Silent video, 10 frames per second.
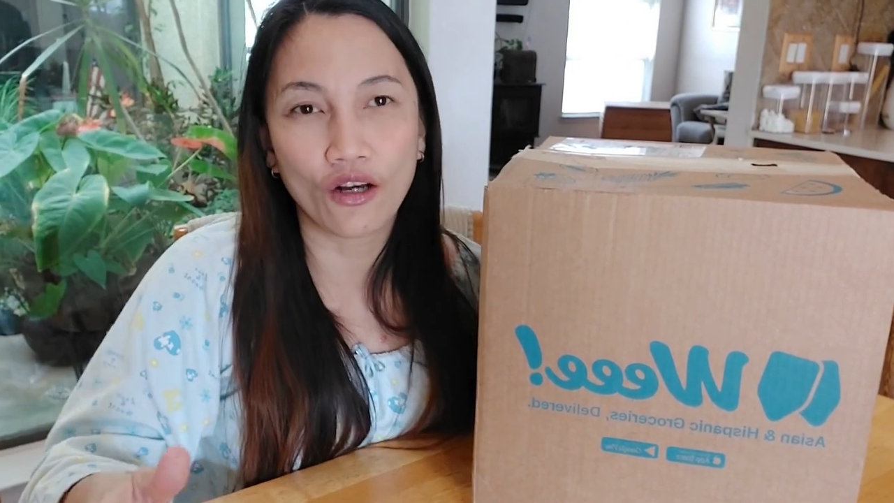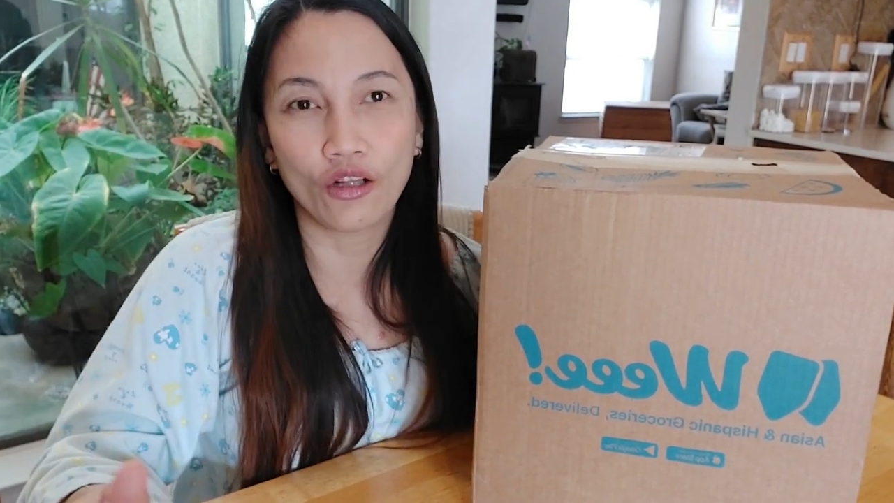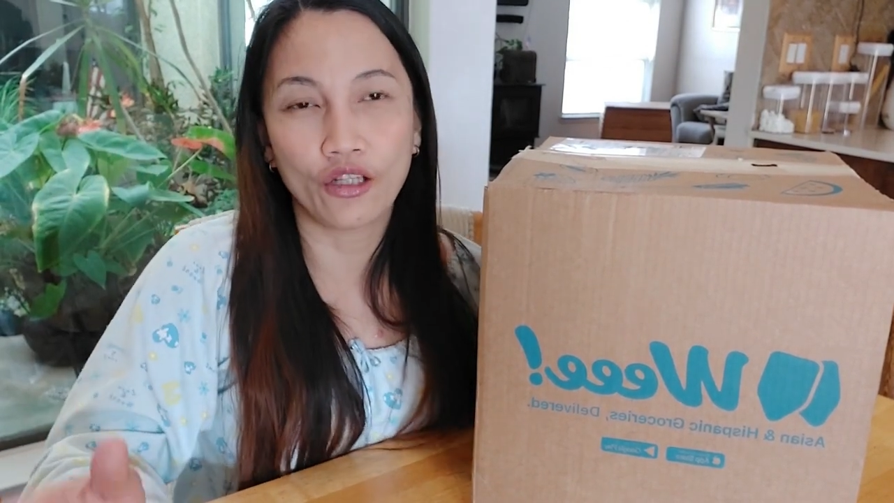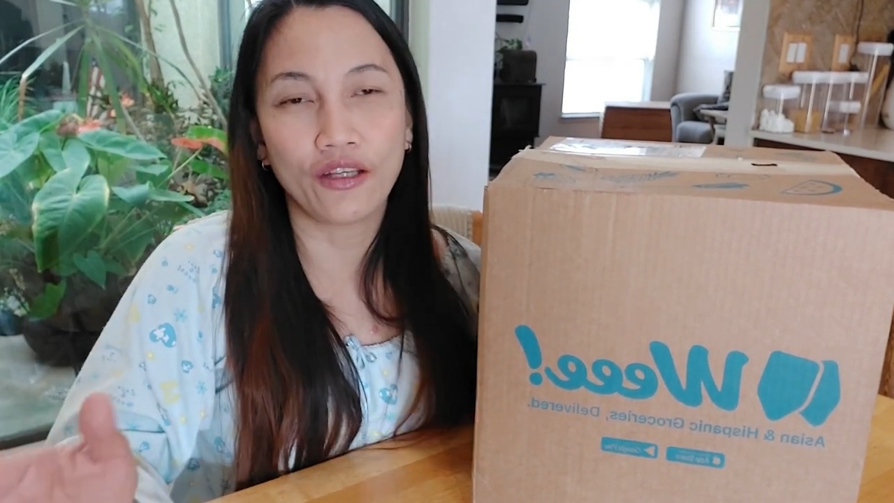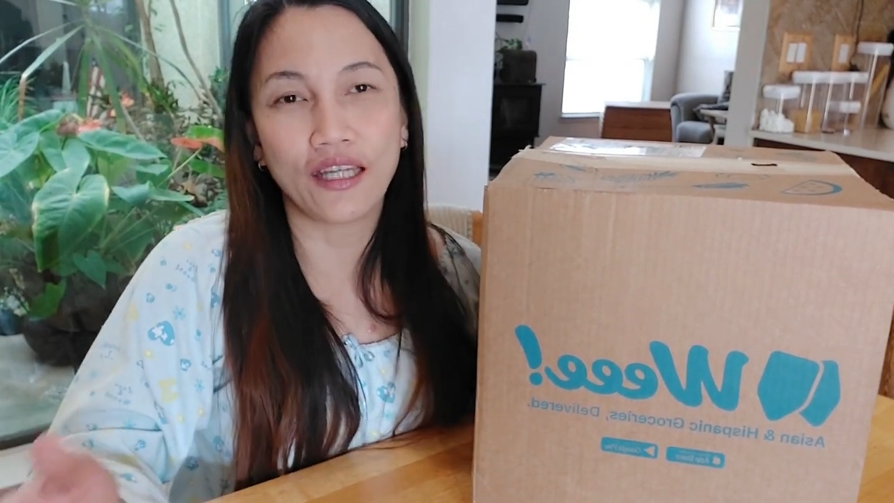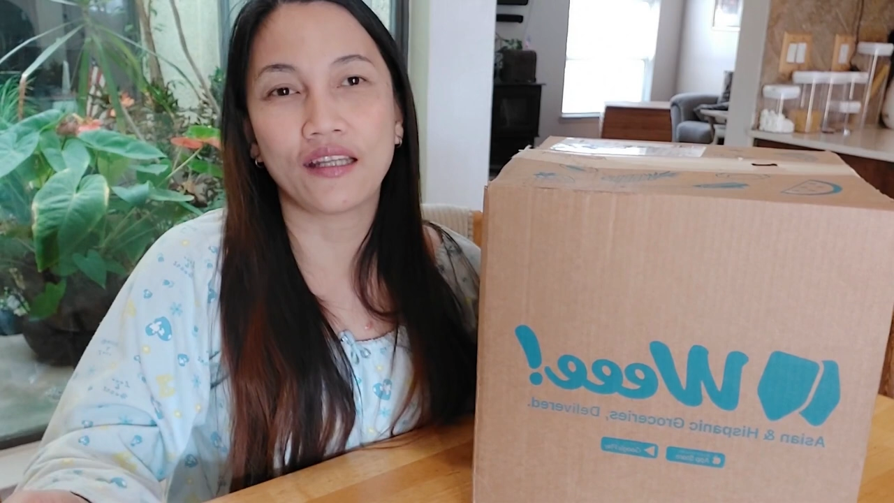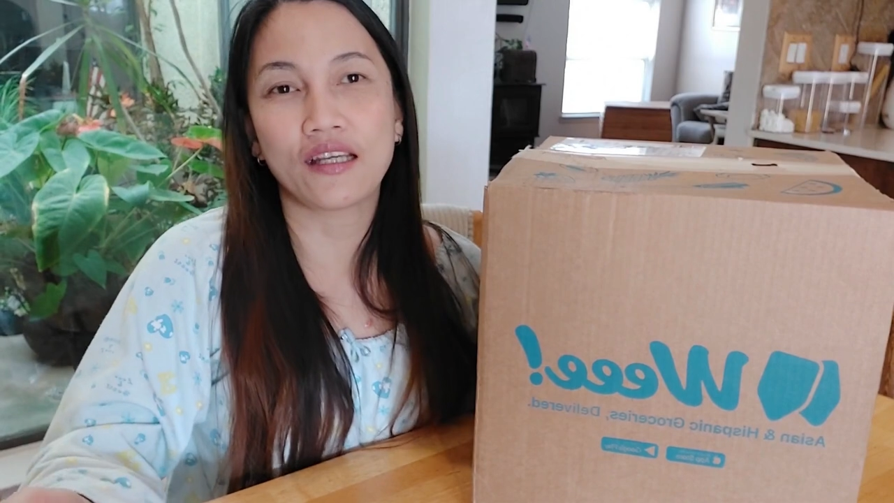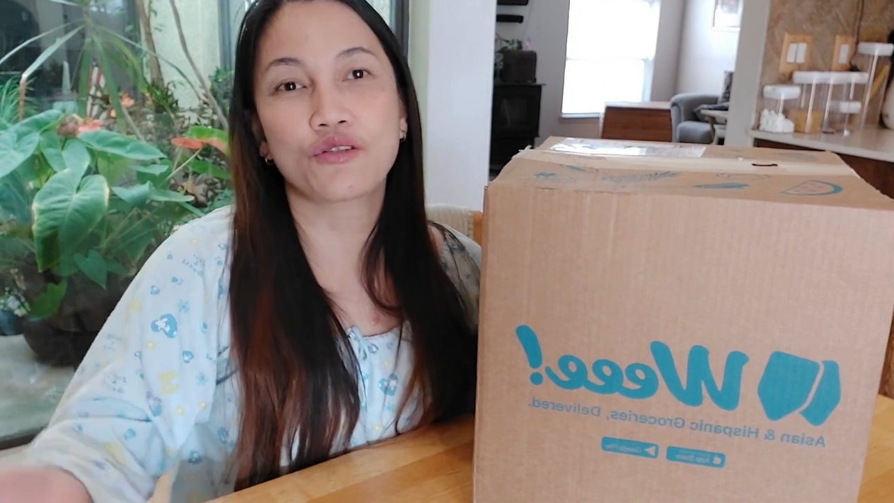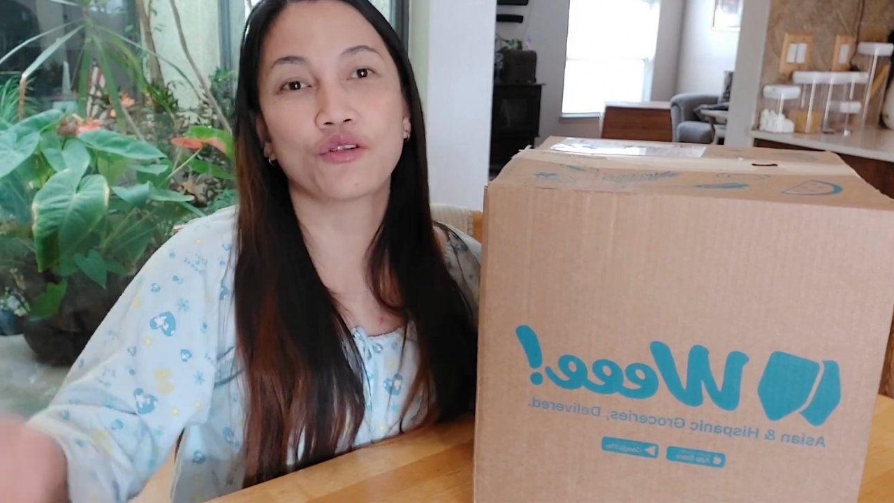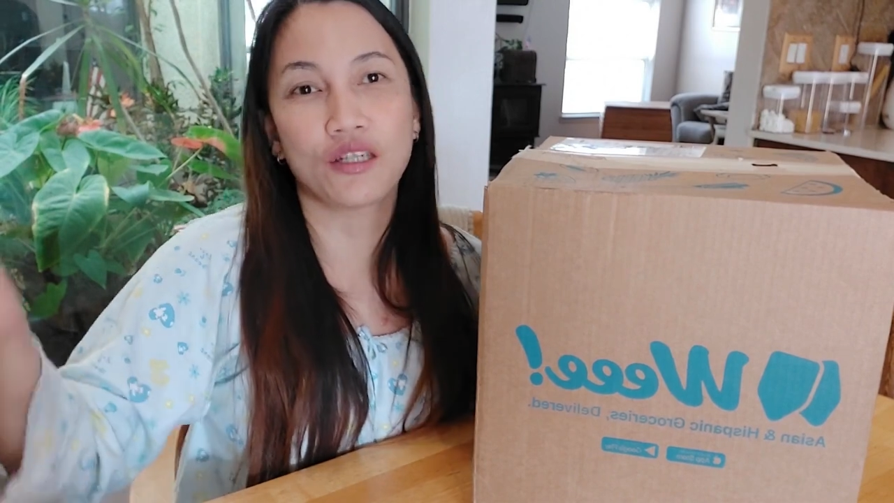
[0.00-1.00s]
All you need
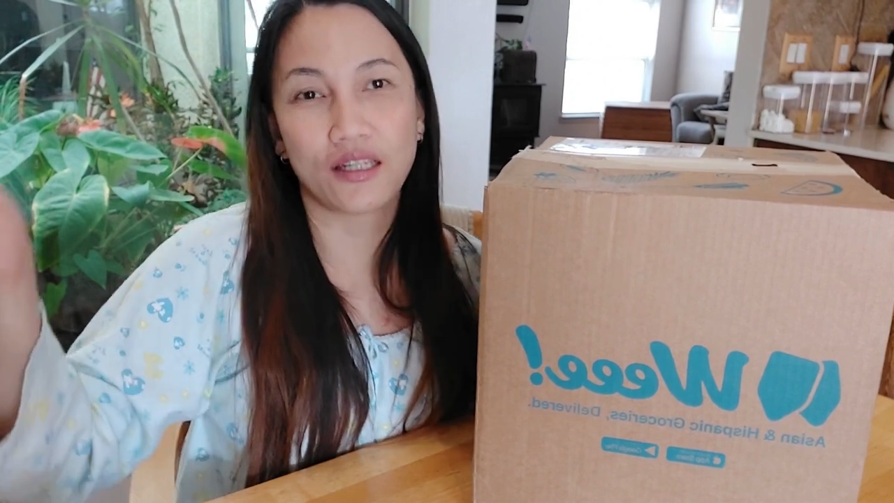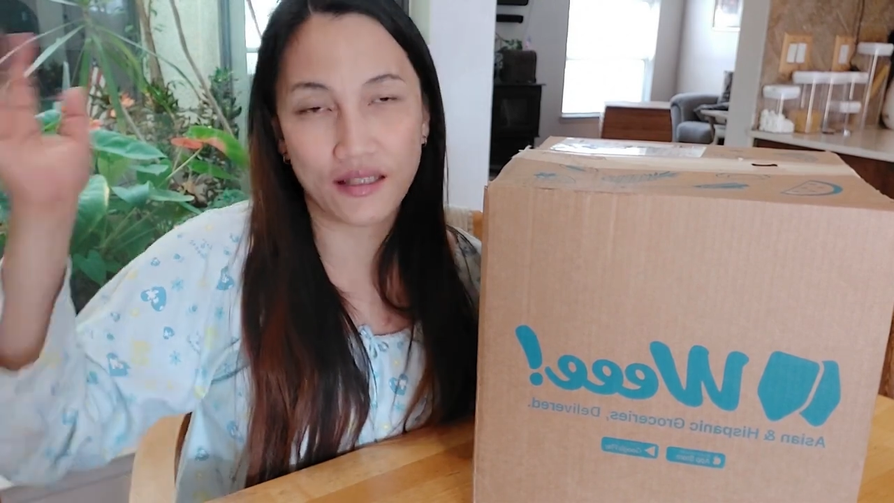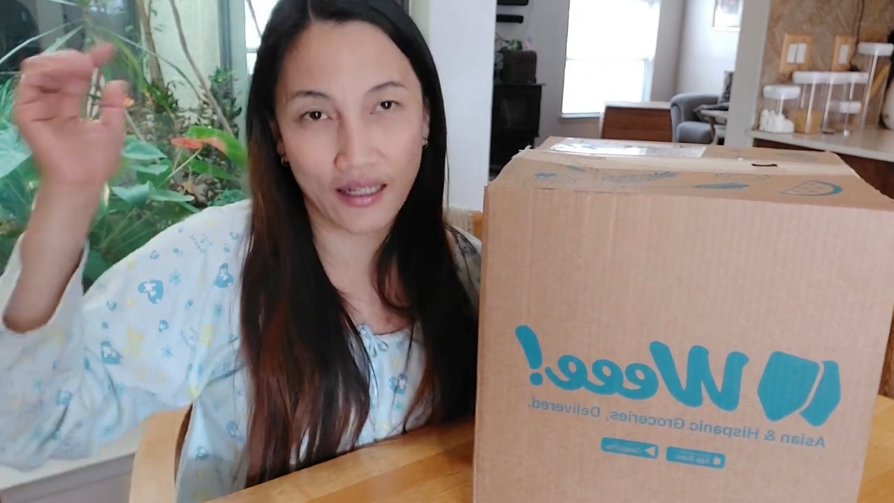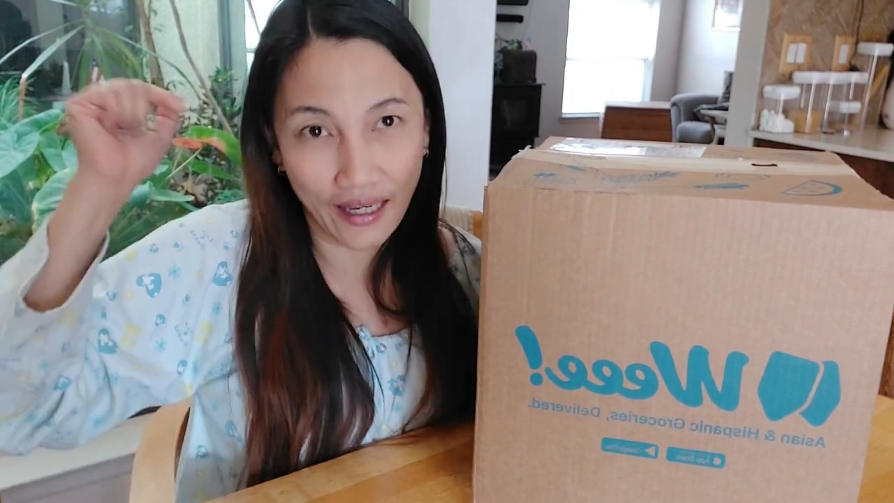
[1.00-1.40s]
is to just